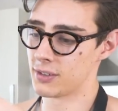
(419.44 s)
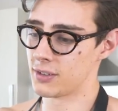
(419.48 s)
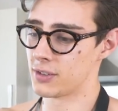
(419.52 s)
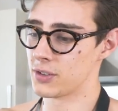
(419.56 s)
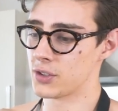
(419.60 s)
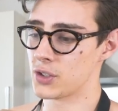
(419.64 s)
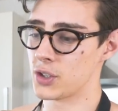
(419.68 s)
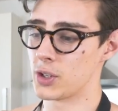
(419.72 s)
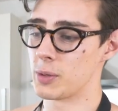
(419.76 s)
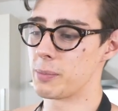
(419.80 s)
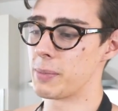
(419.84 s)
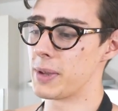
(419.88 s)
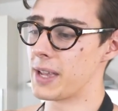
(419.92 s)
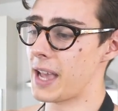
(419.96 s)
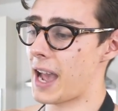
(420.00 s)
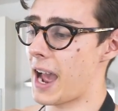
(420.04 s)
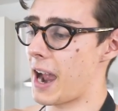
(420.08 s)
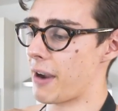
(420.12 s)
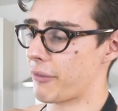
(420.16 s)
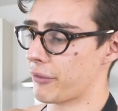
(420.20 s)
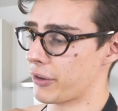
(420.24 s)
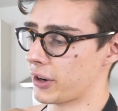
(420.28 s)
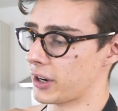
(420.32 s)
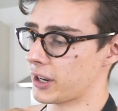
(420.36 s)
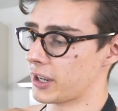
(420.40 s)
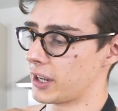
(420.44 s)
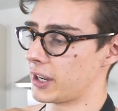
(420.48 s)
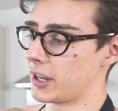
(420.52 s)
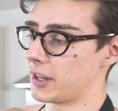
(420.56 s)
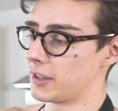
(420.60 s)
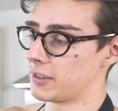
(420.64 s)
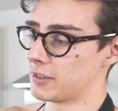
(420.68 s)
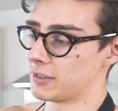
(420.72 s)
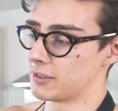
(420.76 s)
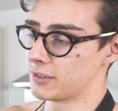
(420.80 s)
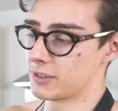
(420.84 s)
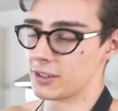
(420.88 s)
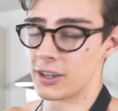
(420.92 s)
should be Africa,
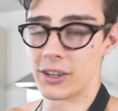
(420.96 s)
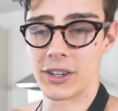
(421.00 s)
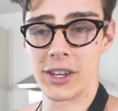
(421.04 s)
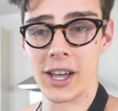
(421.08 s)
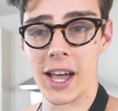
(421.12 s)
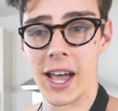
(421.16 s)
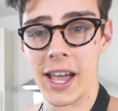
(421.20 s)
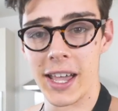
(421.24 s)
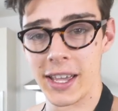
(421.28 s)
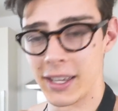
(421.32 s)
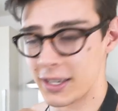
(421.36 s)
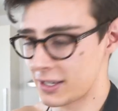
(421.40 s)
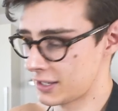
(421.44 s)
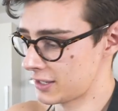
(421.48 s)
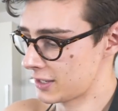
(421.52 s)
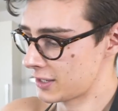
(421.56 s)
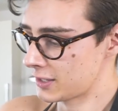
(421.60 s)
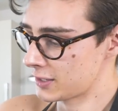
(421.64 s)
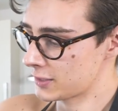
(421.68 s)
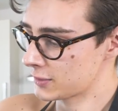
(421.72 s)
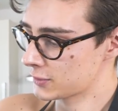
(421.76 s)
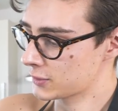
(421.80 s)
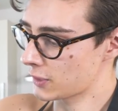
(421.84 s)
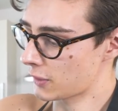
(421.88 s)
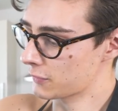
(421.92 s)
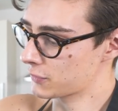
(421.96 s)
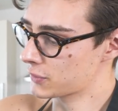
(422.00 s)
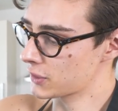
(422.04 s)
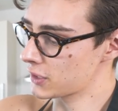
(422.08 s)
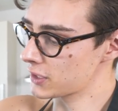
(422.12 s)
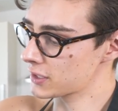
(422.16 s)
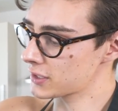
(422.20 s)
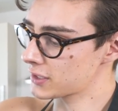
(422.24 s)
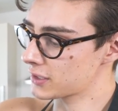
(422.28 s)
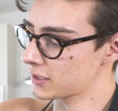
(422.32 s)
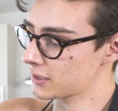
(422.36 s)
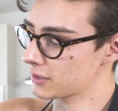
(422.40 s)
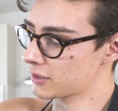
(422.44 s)
okay? So I've
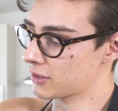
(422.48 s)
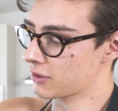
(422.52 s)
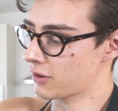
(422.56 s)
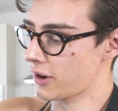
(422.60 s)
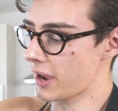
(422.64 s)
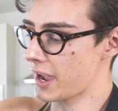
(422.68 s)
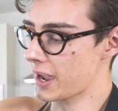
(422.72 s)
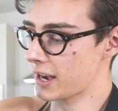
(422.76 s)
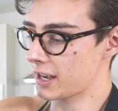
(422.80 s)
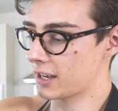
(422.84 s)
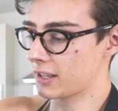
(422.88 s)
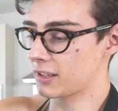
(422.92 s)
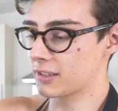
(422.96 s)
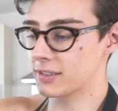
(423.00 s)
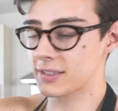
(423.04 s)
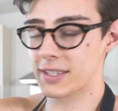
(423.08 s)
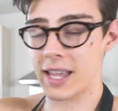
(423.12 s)
just created little